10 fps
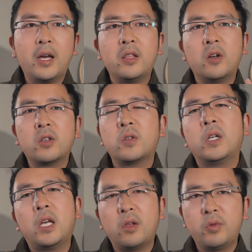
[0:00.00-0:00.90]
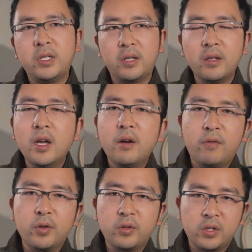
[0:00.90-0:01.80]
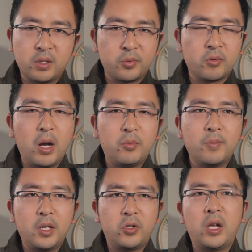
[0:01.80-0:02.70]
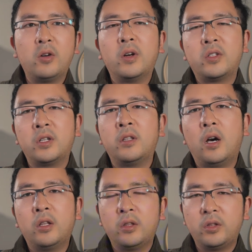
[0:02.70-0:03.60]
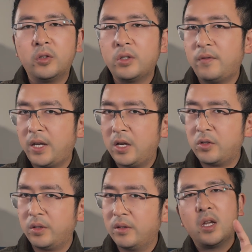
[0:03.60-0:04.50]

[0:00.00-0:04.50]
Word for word: And also another reason for you to subscribe to my channel and uh, turn on notification.